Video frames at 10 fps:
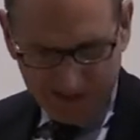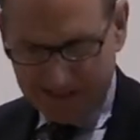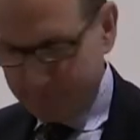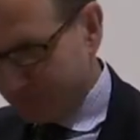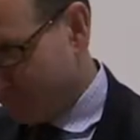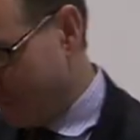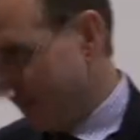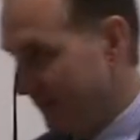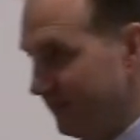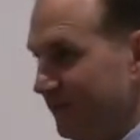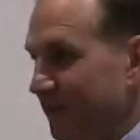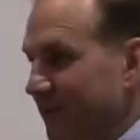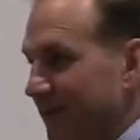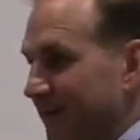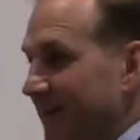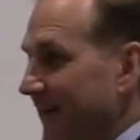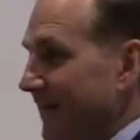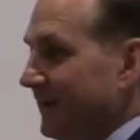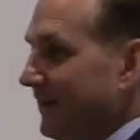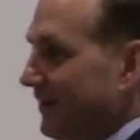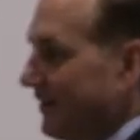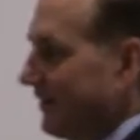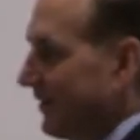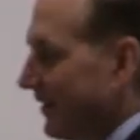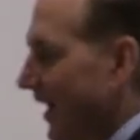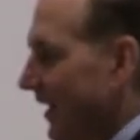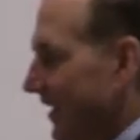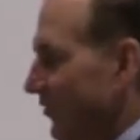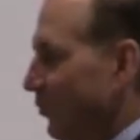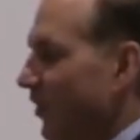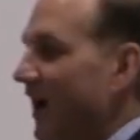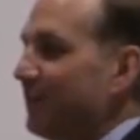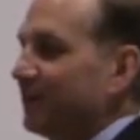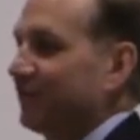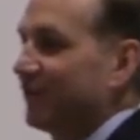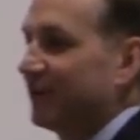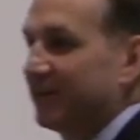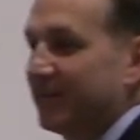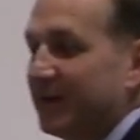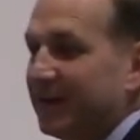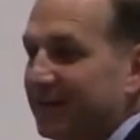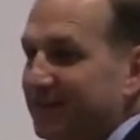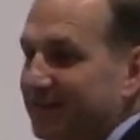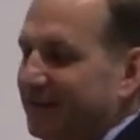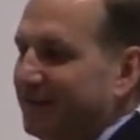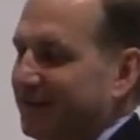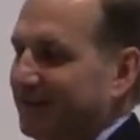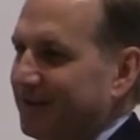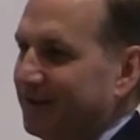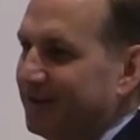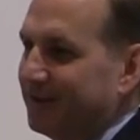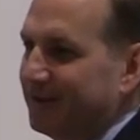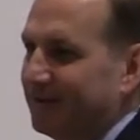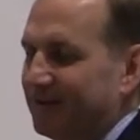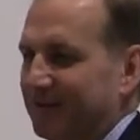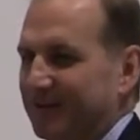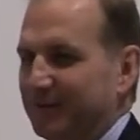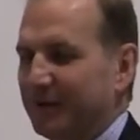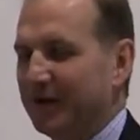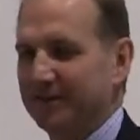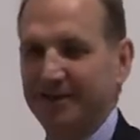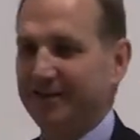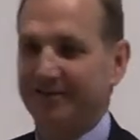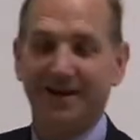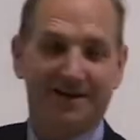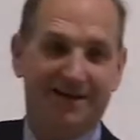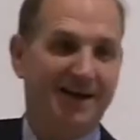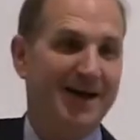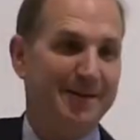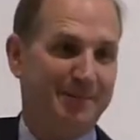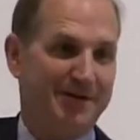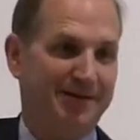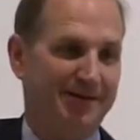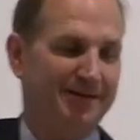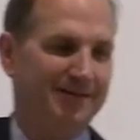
It was beginning to look like God has promised certain things, but it's not going to happen.